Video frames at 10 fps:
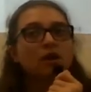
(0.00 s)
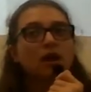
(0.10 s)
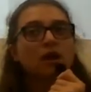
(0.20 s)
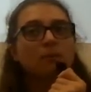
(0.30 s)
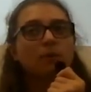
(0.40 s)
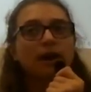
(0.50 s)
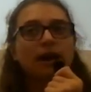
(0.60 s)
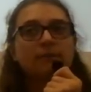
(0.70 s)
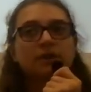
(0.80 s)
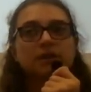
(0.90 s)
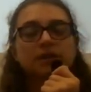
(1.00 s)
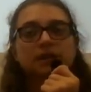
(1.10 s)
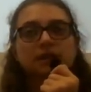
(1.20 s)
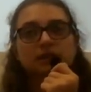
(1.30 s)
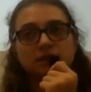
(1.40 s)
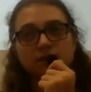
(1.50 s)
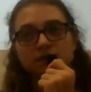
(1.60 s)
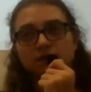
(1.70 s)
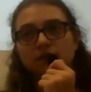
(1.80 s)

What happens is